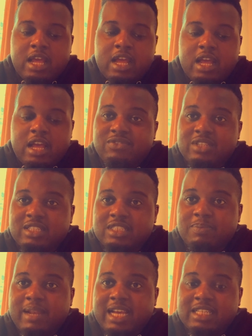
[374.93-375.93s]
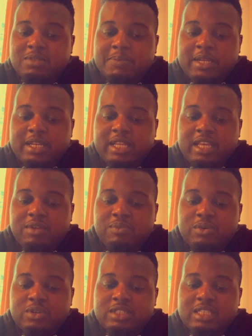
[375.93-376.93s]
After this placement, it
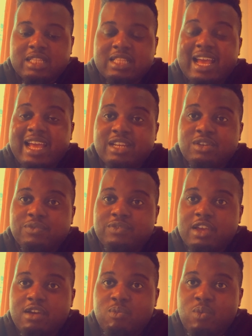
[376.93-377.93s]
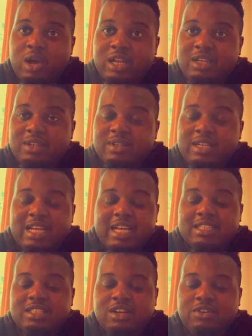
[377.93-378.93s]
was the end of year 1,
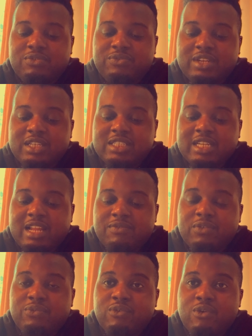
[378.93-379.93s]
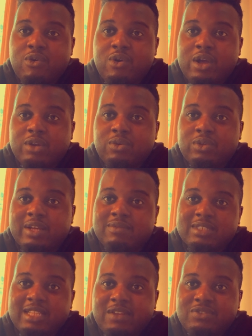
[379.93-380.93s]
so finishing level 4, and all that
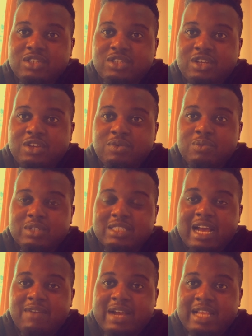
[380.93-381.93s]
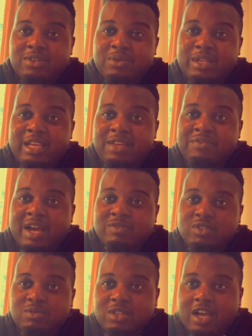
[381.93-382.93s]
was left to do was have annual leave, have
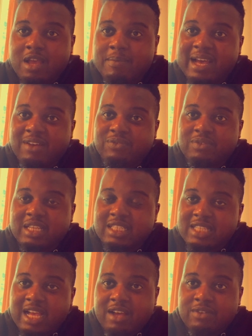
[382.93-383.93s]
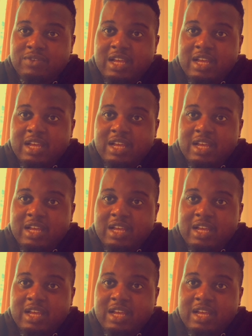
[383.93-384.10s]
some time out for yourself,